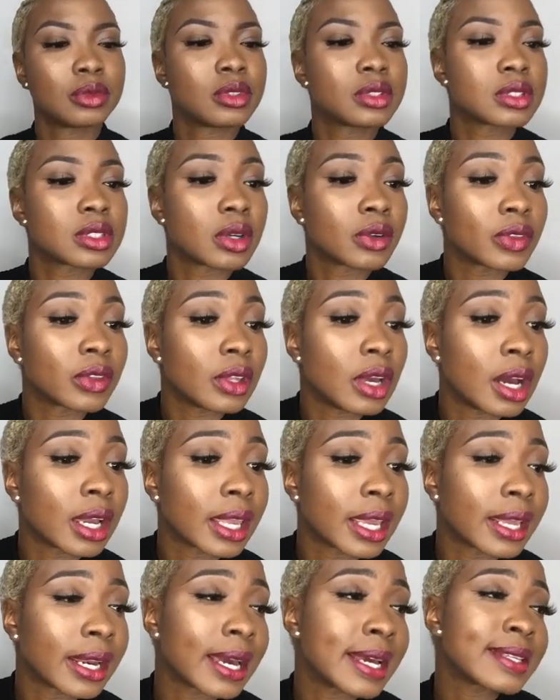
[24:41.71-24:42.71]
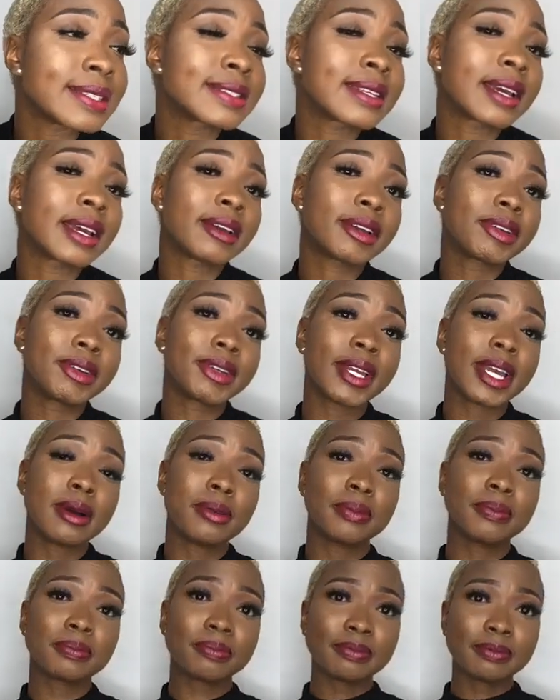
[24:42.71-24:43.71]
So again, I say,
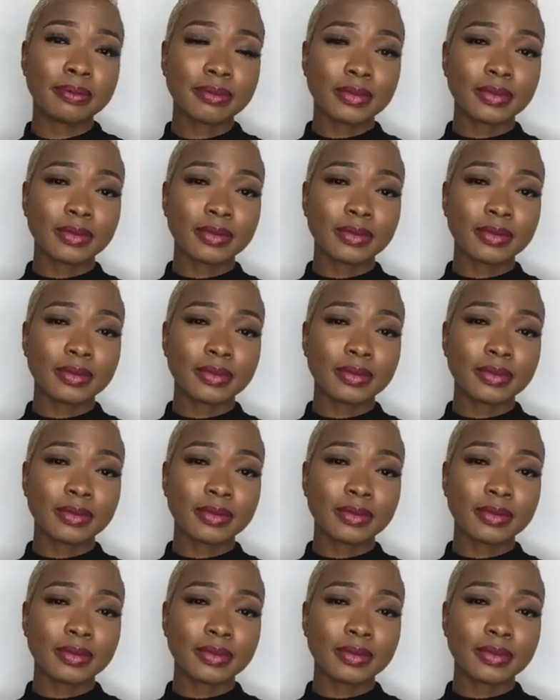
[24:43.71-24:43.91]
yep,